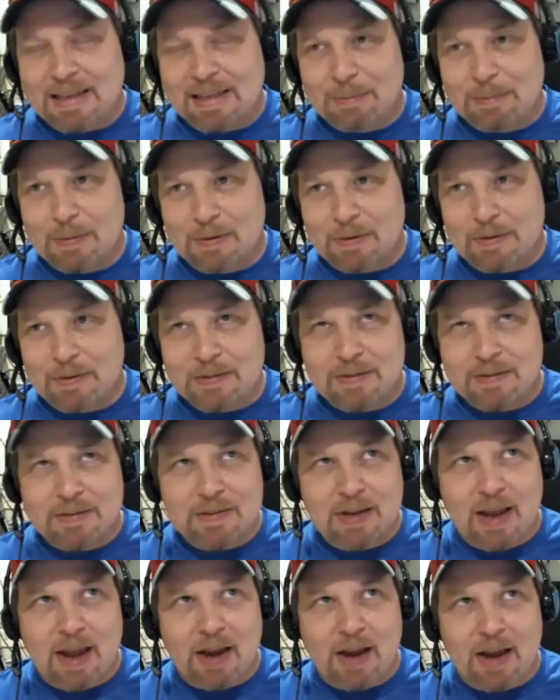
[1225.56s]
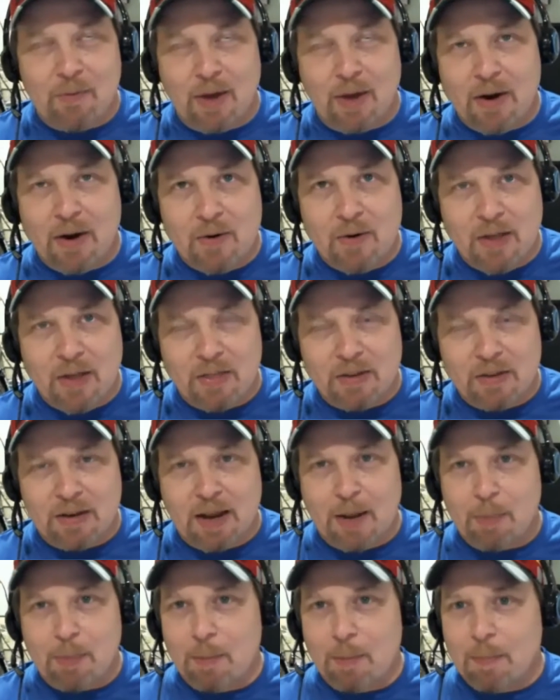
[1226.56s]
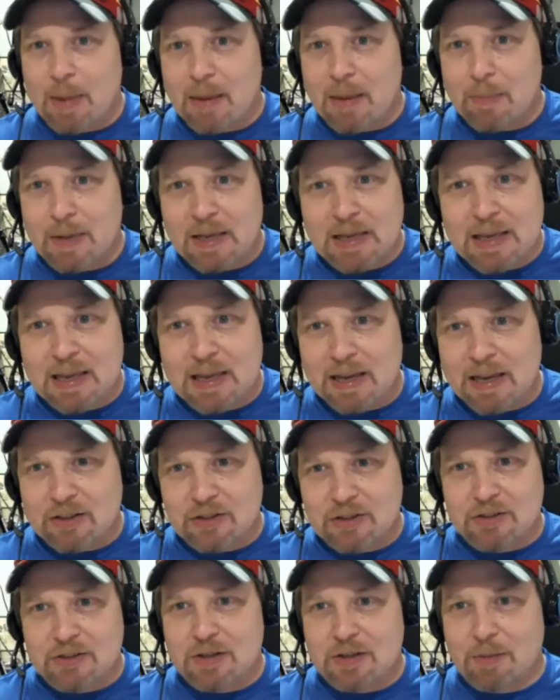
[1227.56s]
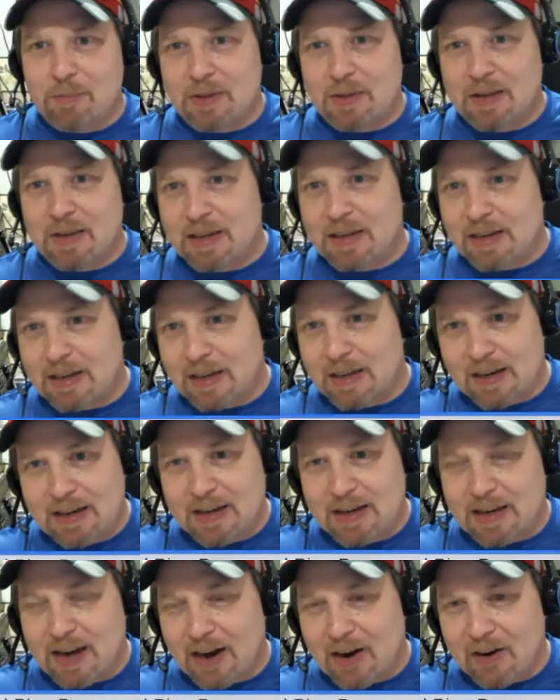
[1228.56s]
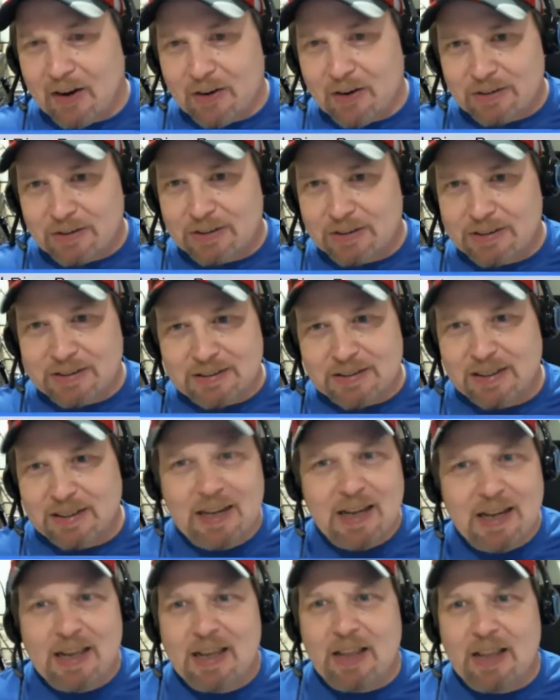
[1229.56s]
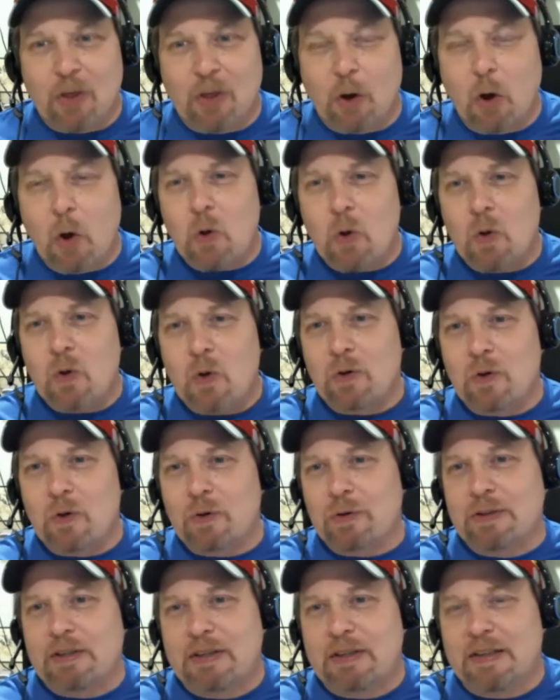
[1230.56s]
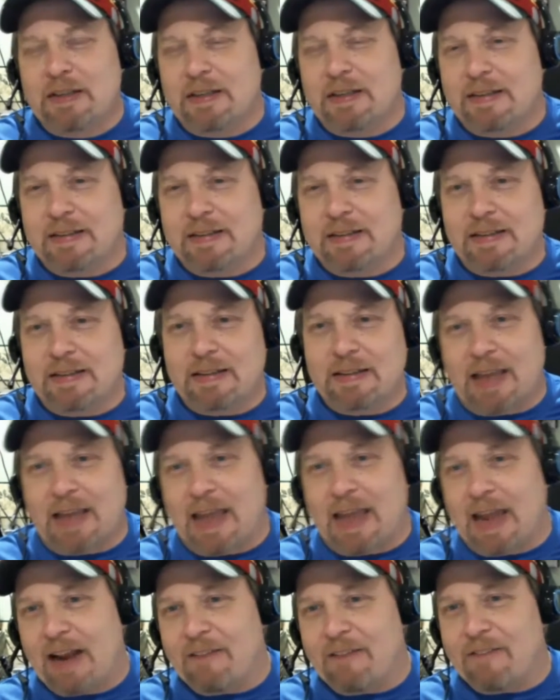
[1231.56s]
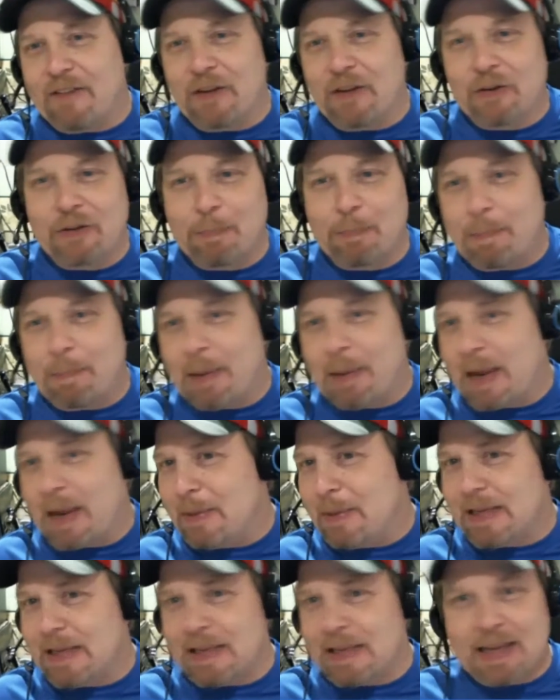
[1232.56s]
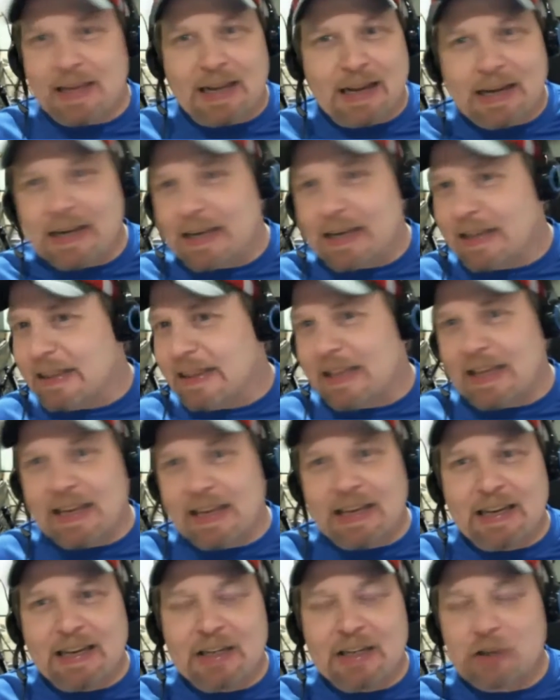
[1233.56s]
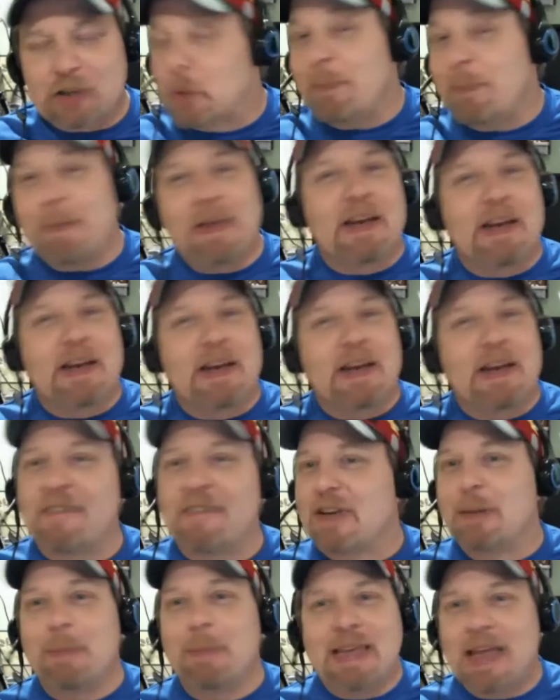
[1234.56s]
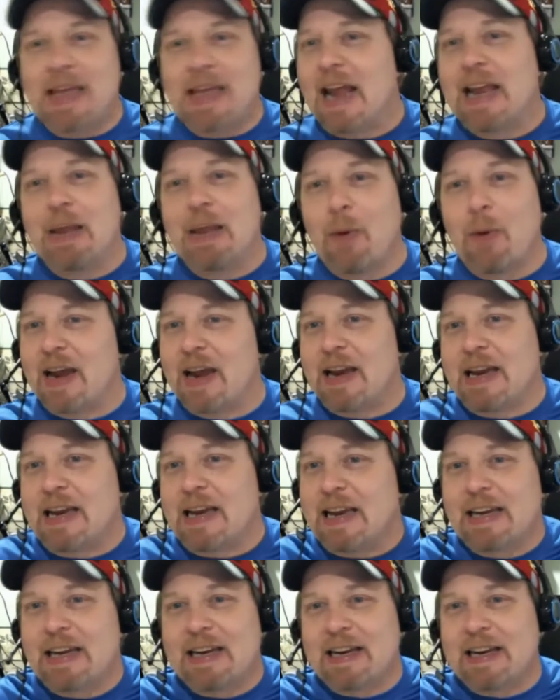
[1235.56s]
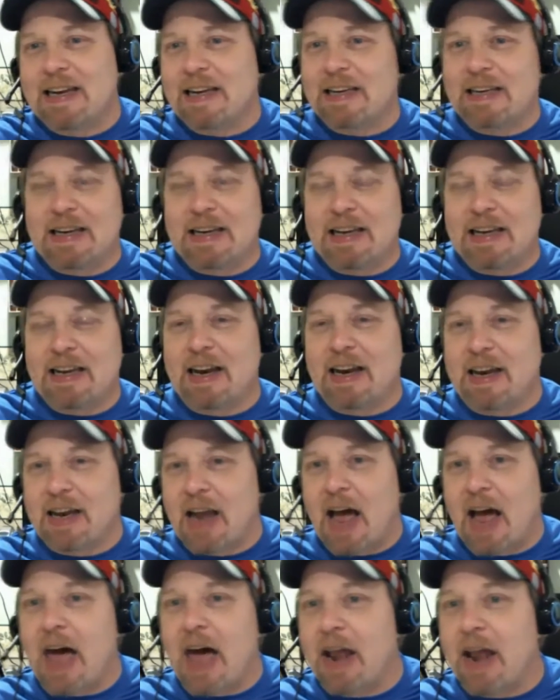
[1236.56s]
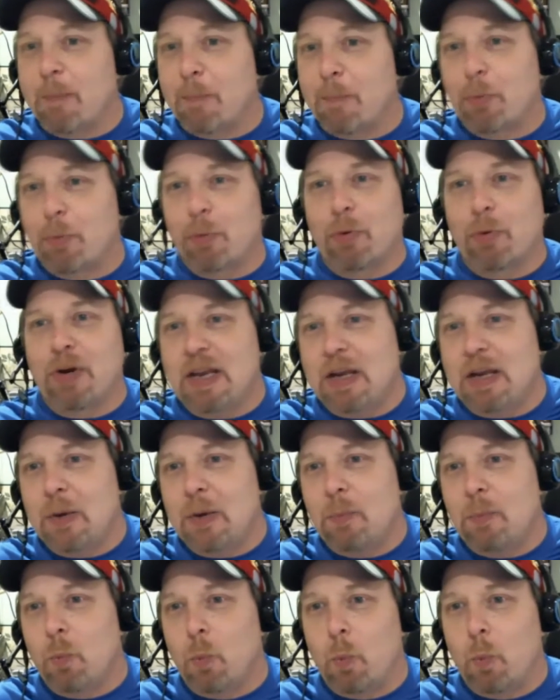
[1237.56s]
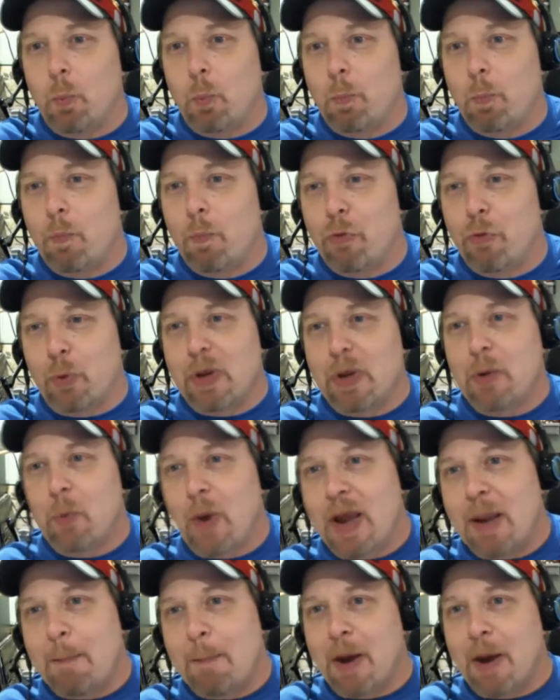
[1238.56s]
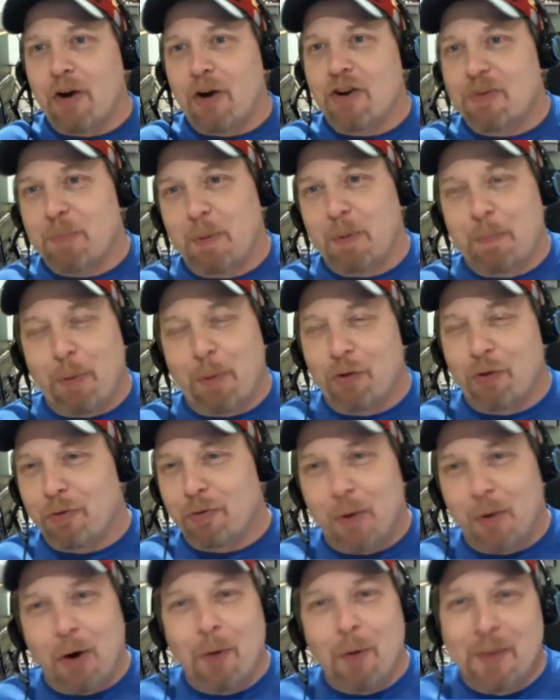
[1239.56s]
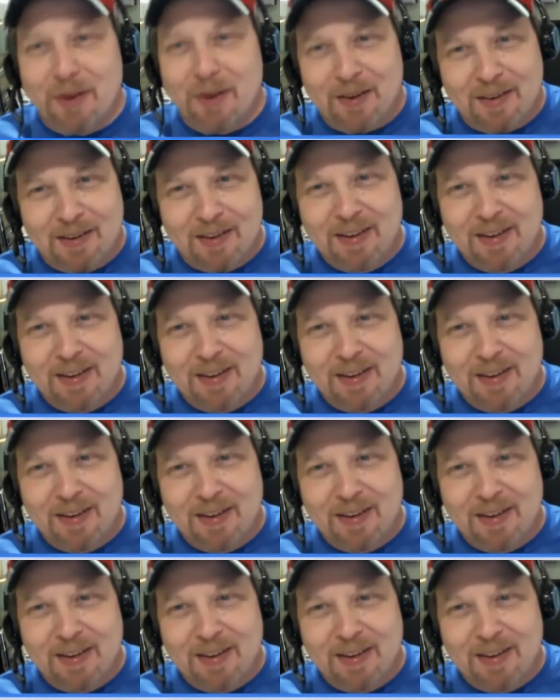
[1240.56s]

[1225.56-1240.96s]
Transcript: that it's tied right around the time the baby kicks or something, and Carol, it's the whole "can I feel the baby kick" thing's creepy enough to me anyway in a non-pre three-way marriage proposal moment.